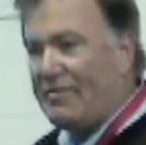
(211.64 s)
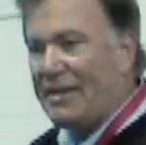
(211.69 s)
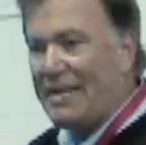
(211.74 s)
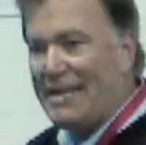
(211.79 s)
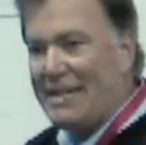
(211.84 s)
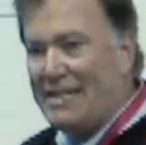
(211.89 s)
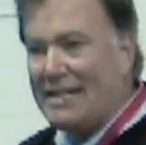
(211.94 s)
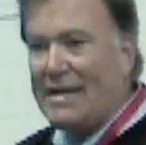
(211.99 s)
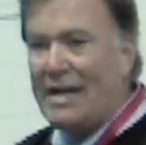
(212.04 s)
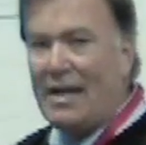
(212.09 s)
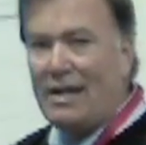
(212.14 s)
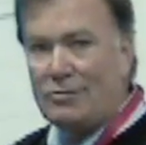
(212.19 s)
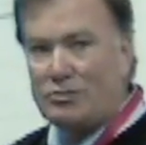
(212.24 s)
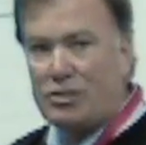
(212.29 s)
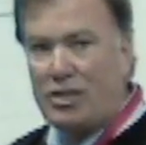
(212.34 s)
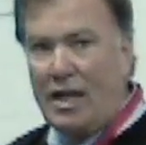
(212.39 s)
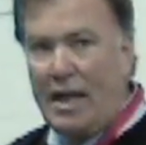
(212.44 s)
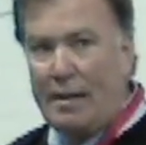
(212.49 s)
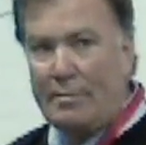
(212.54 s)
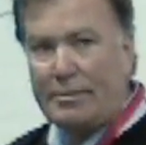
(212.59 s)
an
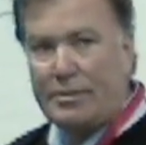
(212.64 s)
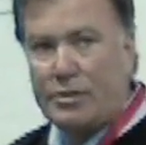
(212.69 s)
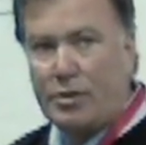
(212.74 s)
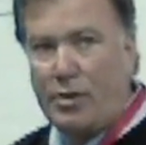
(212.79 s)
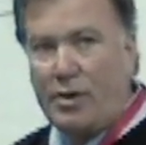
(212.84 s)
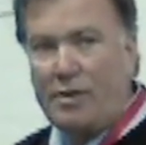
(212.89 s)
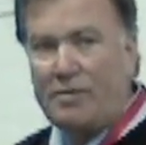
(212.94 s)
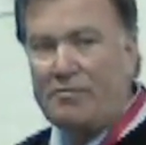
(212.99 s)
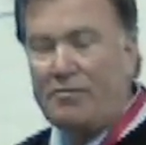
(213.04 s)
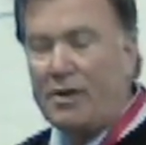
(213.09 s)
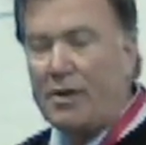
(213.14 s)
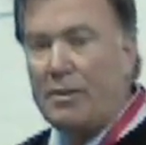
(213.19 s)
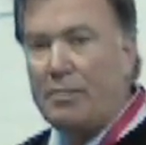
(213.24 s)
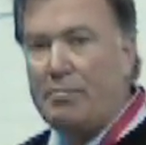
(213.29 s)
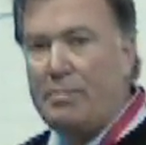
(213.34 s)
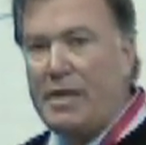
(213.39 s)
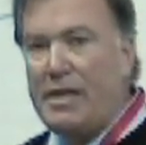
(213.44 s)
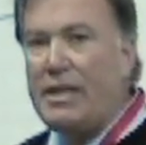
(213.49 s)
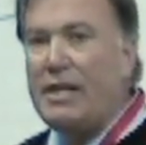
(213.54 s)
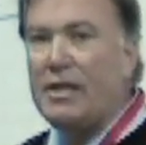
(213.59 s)
in-house laboratory for
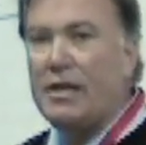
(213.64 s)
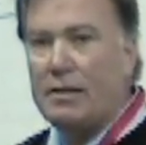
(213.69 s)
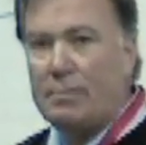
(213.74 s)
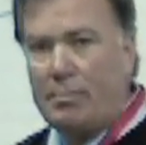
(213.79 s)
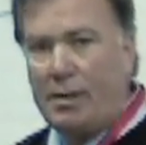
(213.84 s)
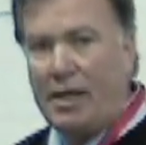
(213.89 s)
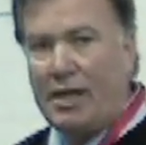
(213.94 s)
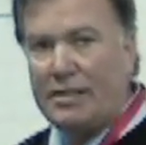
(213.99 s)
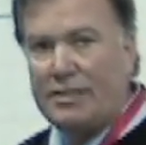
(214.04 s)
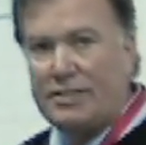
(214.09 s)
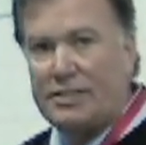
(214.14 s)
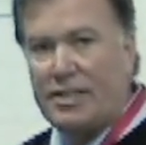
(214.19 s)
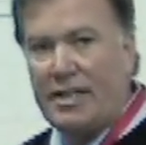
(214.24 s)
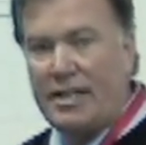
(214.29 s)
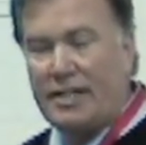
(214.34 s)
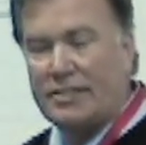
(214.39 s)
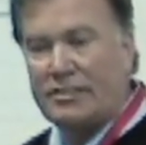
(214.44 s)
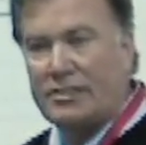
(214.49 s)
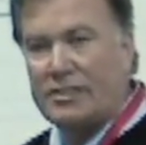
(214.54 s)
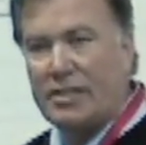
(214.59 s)
immediate blood
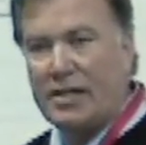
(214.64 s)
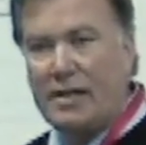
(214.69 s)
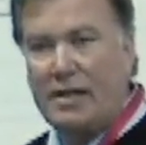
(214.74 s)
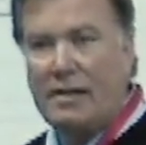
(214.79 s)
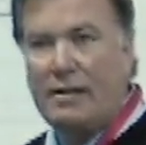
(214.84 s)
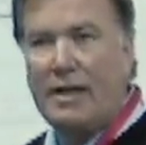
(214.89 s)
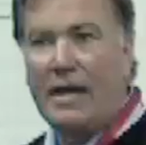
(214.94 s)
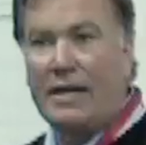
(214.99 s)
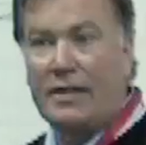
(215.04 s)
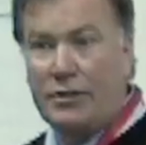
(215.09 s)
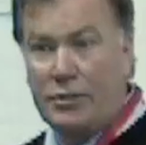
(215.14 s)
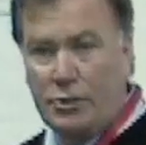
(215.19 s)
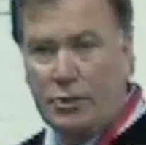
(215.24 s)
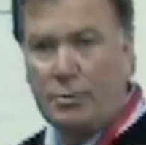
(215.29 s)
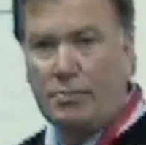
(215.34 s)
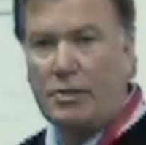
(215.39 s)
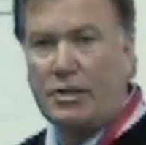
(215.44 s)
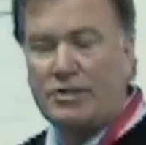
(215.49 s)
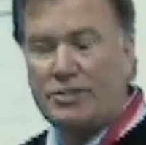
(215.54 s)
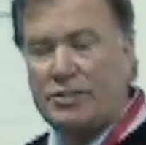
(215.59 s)
tests, and
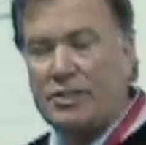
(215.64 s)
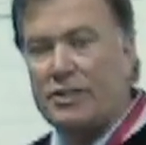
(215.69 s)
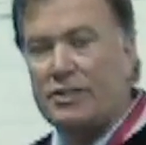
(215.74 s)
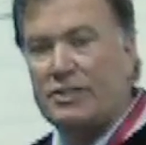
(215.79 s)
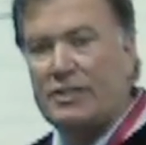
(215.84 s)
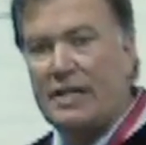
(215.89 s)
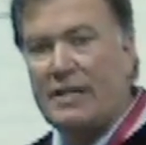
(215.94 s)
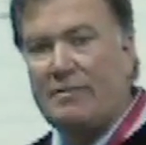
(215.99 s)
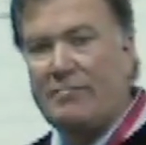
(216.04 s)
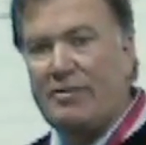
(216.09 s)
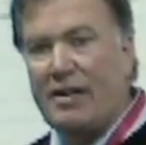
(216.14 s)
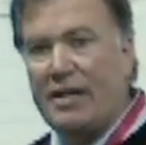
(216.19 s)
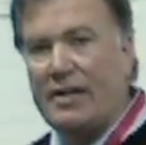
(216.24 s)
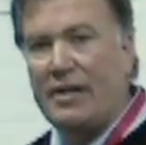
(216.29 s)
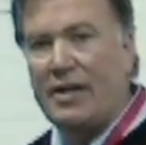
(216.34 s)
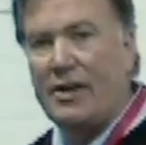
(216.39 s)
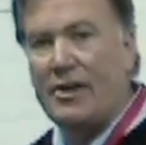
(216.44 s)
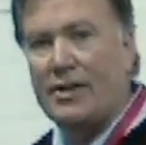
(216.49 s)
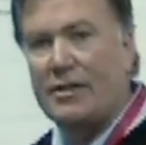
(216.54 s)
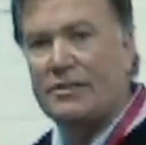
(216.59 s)
numerous of the team
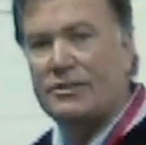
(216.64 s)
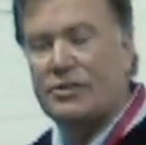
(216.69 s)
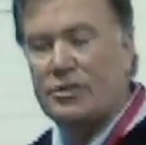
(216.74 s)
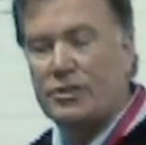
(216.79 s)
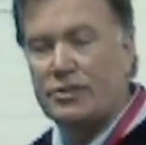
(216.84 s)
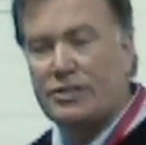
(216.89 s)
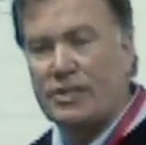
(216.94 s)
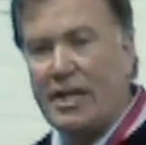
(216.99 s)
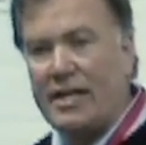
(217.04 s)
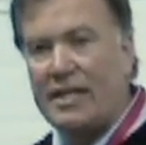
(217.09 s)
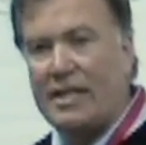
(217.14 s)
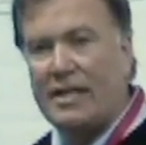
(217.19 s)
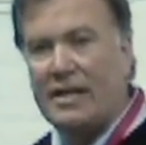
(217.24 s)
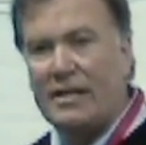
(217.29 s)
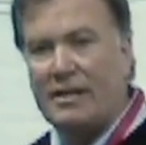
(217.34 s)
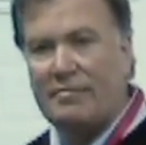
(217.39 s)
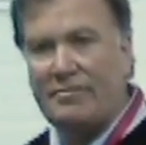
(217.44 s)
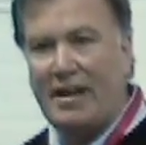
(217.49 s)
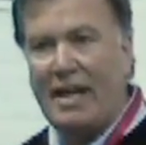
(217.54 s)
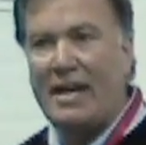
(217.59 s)
veterinarians are taking
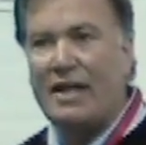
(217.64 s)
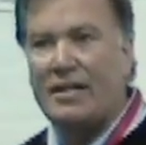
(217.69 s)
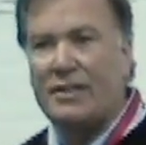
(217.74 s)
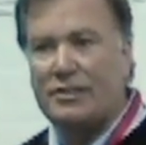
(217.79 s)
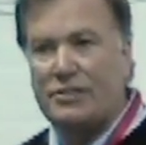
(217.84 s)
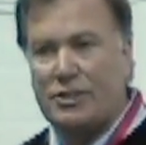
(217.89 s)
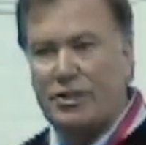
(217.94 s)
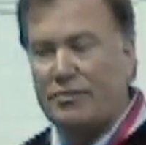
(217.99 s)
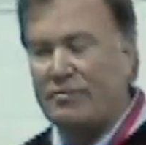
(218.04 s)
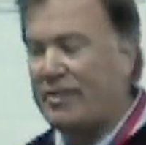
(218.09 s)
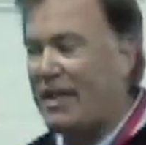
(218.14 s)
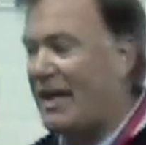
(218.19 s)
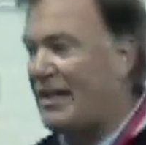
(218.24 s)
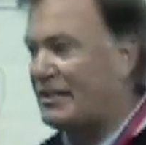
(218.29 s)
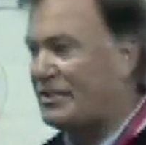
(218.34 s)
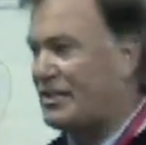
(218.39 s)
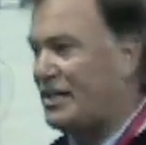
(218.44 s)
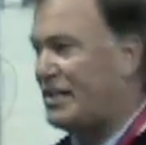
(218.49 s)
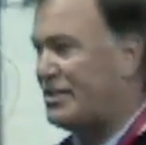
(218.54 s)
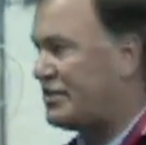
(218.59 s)
advantage of
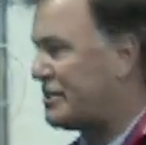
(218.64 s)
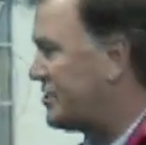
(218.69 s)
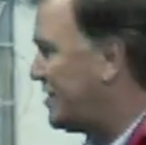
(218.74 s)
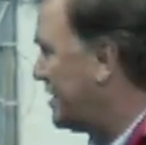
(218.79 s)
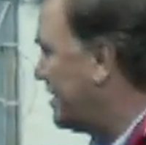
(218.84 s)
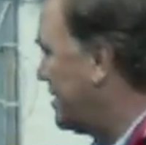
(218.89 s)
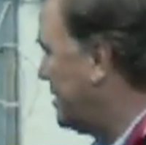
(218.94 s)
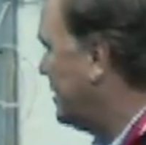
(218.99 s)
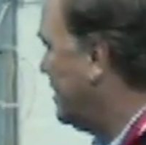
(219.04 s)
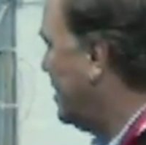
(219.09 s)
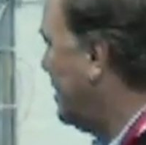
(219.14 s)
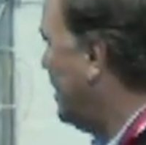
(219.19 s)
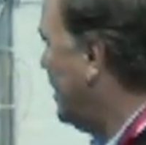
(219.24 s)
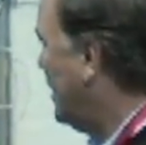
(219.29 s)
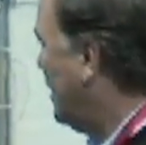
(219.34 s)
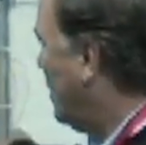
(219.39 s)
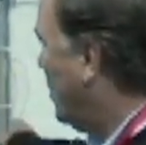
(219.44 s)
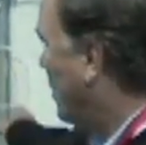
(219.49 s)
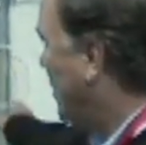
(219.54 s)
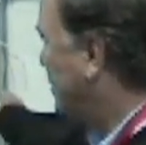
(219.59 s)
that testing.
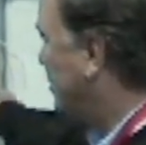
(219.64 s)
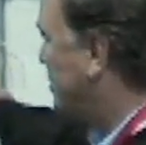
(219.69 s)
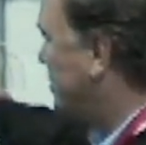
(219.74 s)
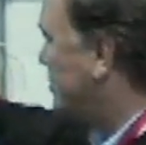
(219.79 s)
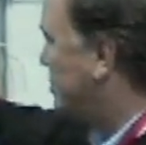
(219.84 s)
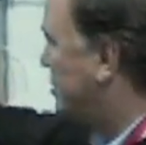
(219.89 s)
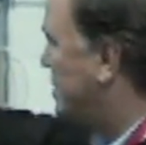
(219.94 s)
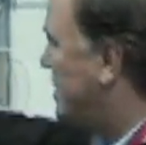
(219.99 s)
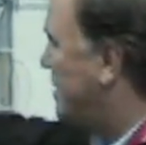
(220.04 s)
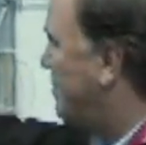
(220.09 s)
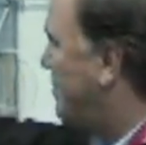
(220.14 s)
What you see